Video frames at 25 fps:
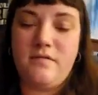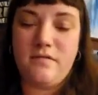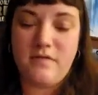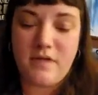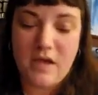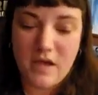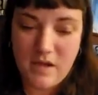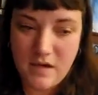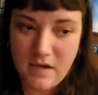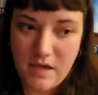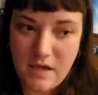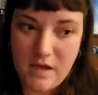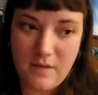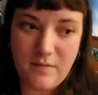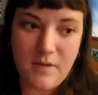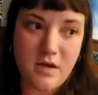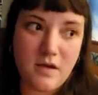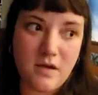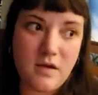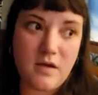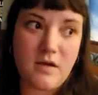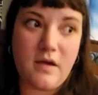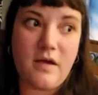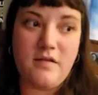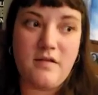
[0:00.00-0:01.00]

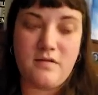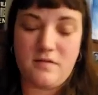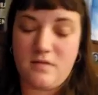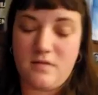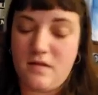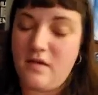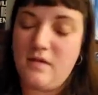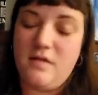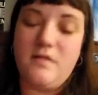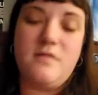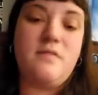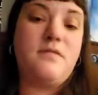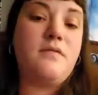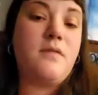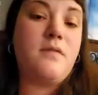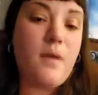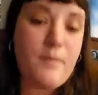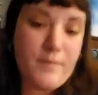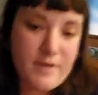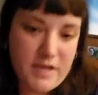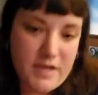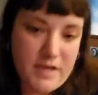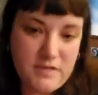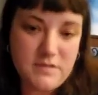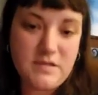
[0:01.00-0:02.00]
dynamic is
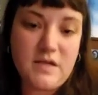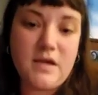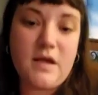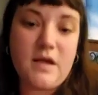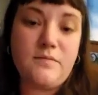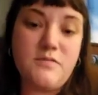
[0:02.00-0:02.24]
amazing.